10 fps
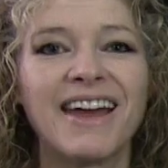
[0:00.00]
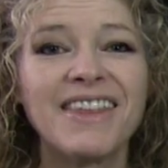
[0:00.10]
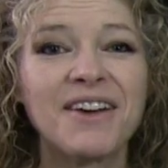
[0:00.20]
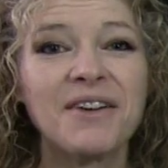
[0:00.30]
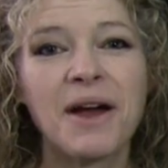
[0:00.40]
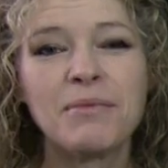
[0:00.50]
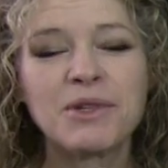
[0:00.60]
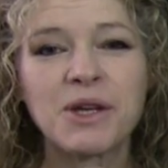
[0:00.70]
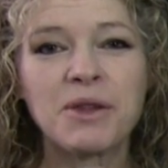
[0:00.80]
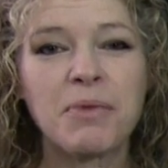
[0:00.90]
Hi there, I'm
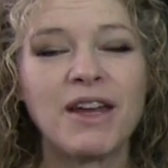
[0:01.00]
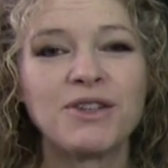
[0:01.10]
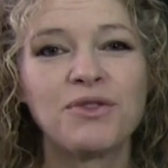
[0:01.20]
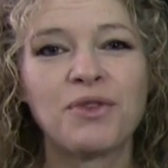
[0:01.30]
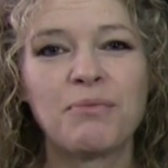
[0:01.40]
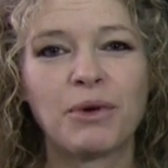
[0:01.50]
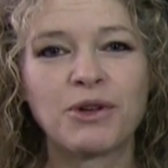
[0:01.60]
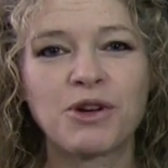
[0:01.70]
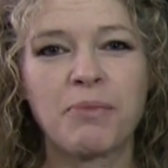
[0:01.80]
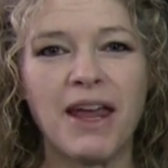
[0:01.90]
Michelle the Painter from
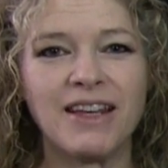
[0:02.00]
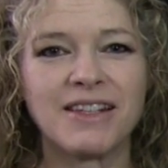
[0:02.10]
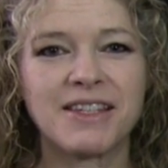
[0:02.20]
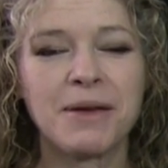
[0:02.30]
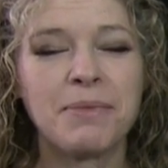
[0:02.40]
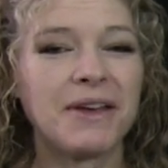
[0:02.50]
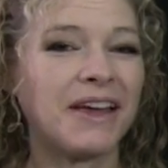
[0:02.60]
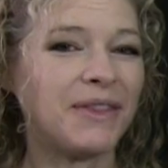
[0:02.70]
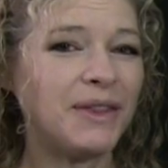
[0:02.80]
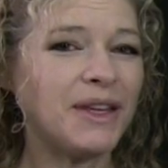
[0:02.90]
Berkshire Paint and Sip,
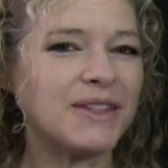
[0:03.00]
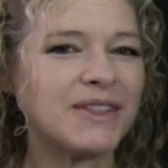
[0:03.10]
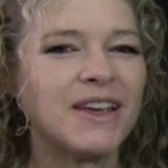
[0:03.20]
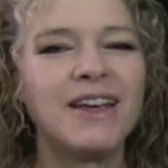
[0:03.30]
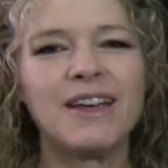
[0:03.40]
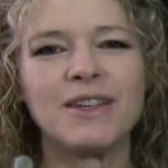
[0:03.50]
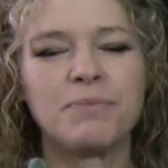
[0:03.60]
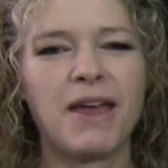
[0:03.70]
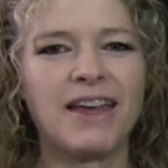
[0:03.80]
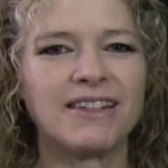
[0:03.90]
and this
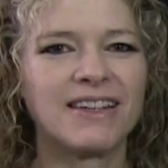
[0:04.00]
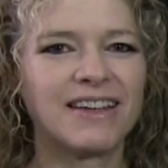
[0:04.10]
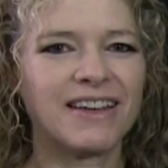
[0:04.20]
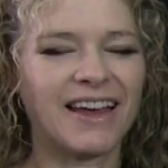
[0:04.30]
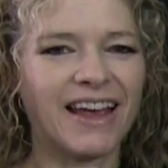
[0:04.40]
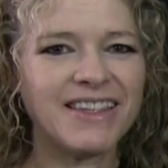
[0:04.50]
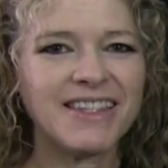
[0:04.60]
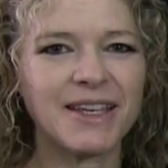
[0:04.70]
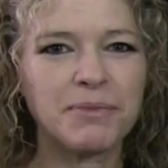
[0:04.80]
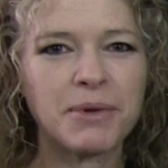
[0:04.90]
is Paint
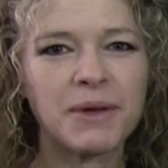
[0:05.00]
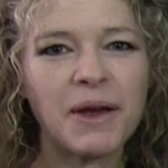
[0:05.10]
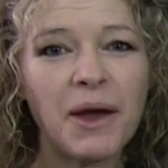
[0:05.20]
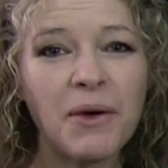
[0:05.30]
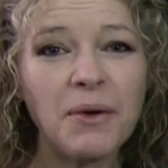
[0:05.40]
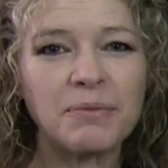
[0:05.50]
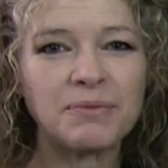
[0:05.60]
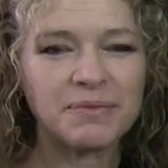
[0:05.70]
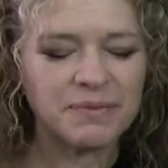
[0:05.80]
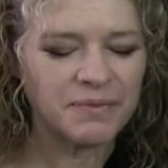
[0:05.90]
and Sip at Home.